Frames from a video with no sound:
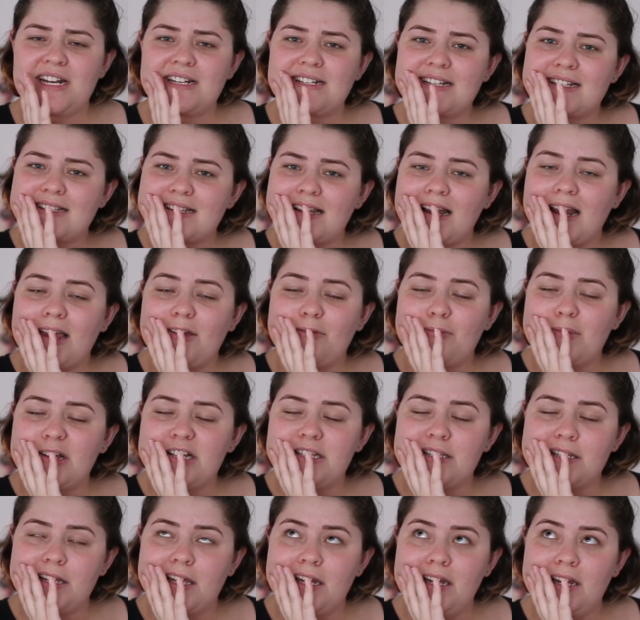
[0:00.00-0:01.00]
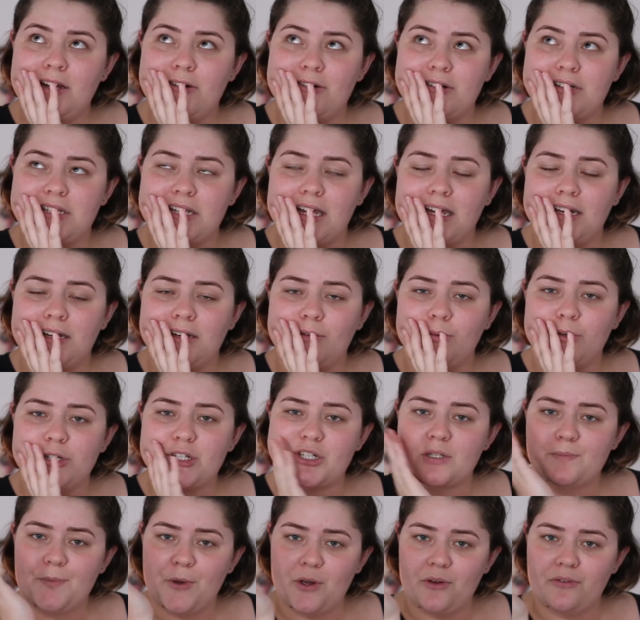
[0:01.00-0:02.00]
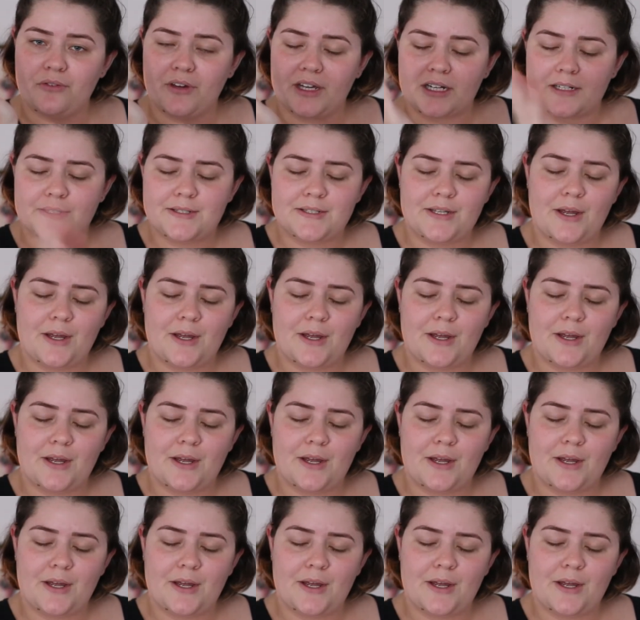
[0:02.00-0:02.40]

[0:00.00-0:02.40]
it doesn't leave my skin irritated, which is perfect.